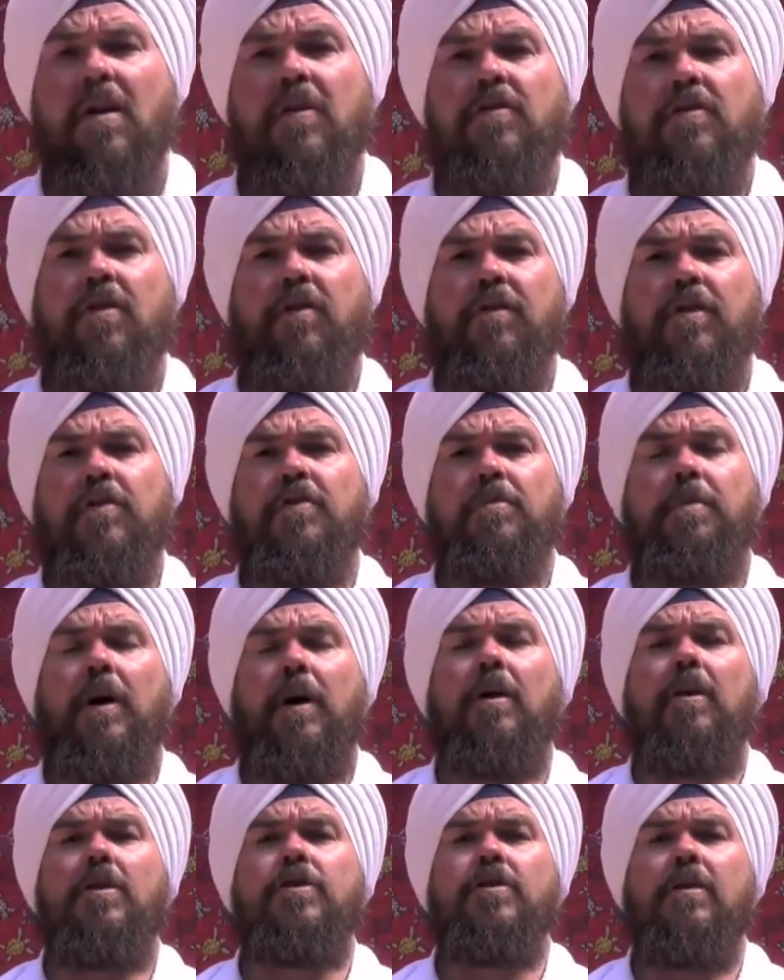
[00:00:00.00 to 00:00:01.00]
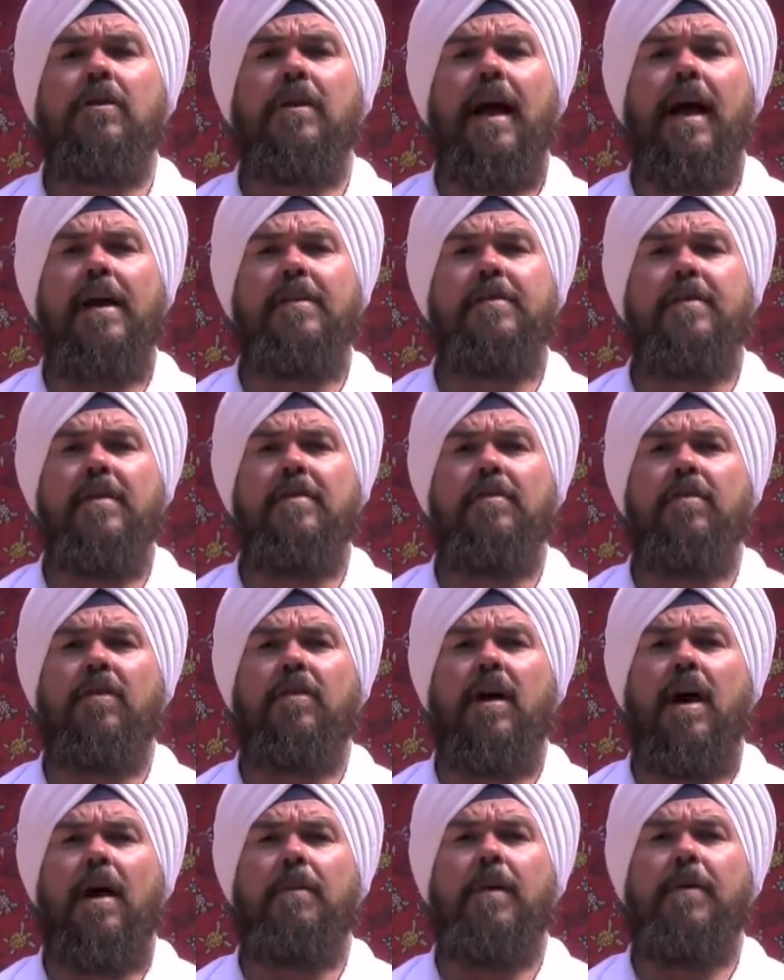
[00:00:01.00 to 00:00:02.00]
So the spiritual lessons are
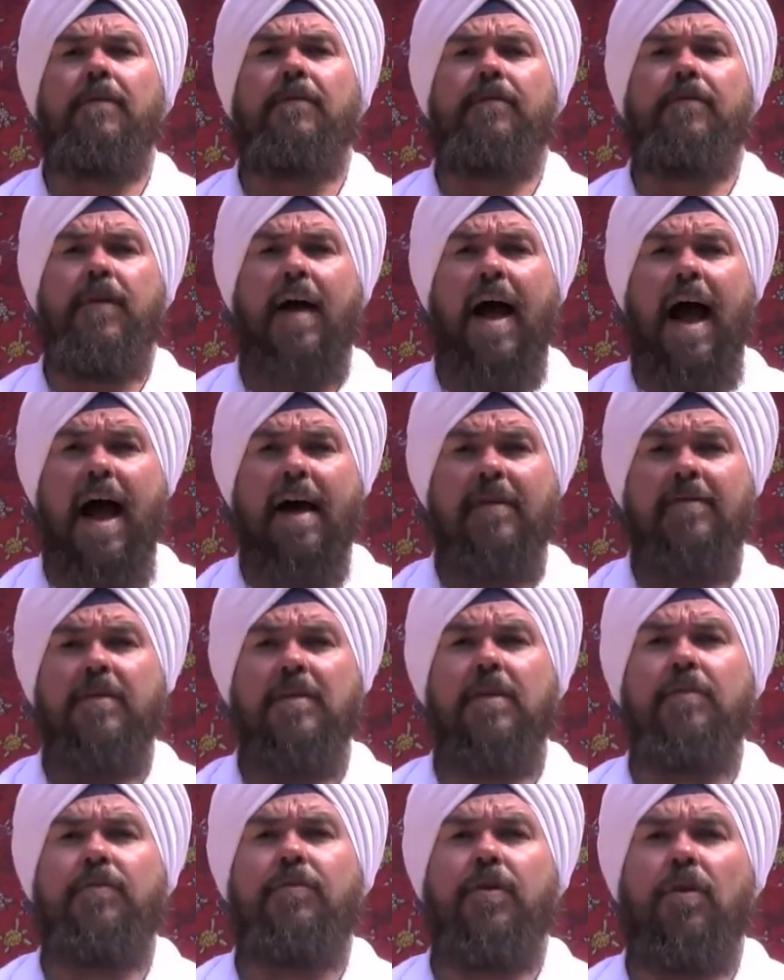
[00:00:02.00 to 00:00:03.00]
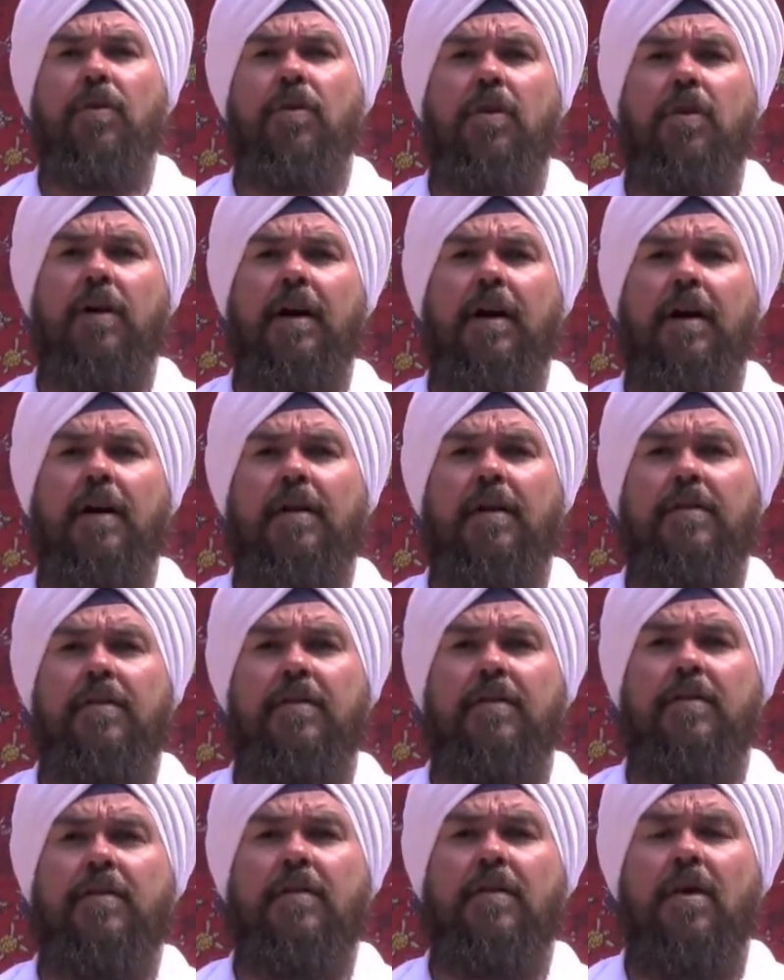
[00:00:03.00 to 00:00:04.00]
coming fast and
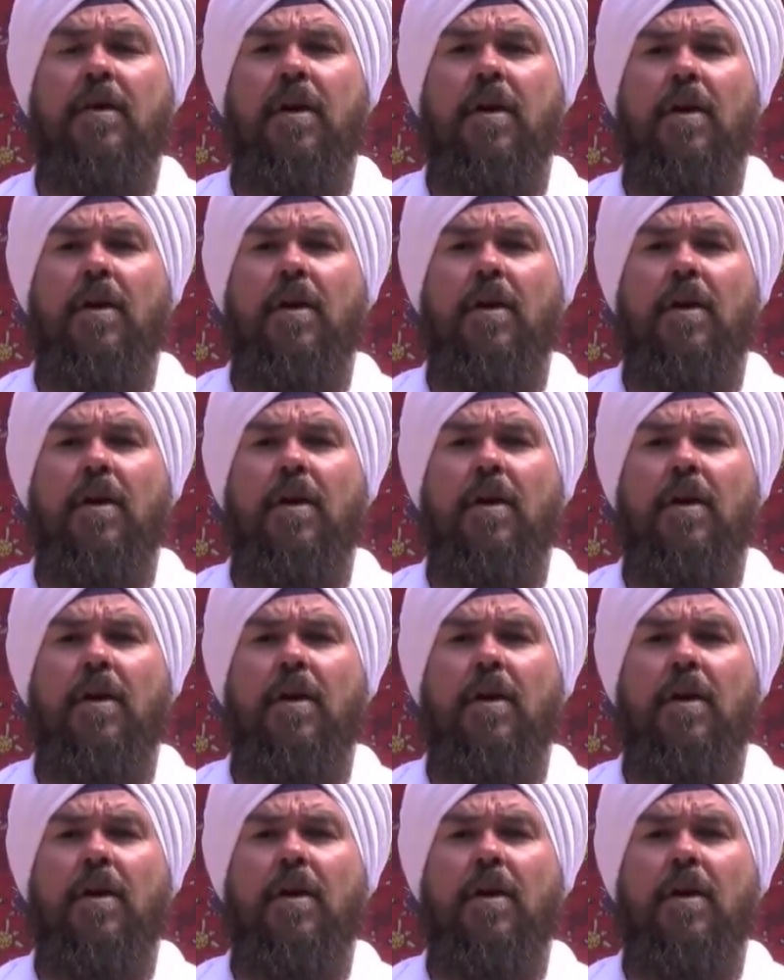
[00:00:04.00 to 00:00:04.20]
furious.